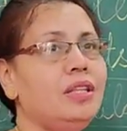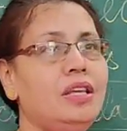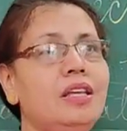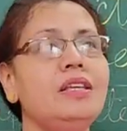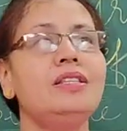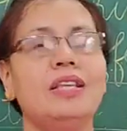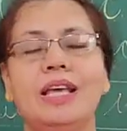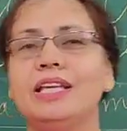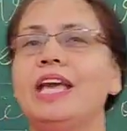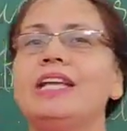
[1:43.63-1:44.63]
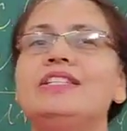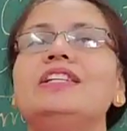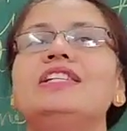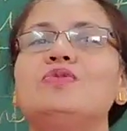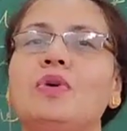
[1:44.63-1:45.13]
these
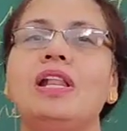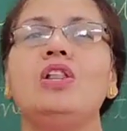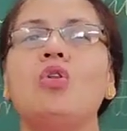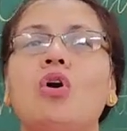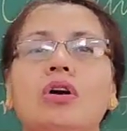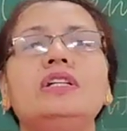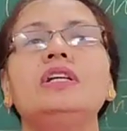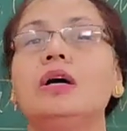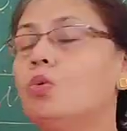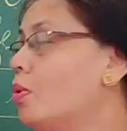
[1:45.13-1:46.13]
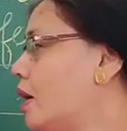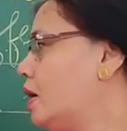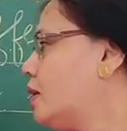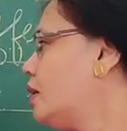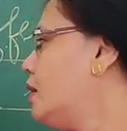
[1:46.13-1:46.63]
gadgets will not
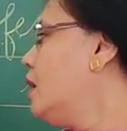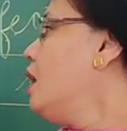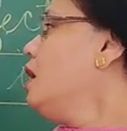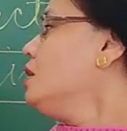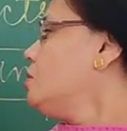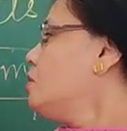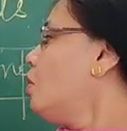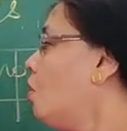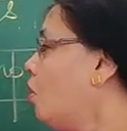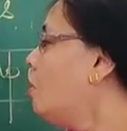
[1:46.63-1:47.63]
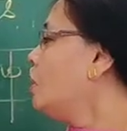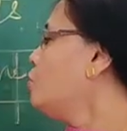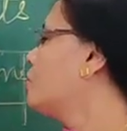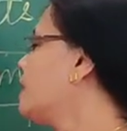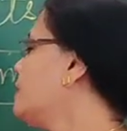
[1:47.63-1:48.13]
work. Or
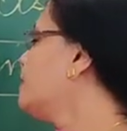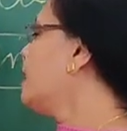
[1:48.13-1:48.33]
you can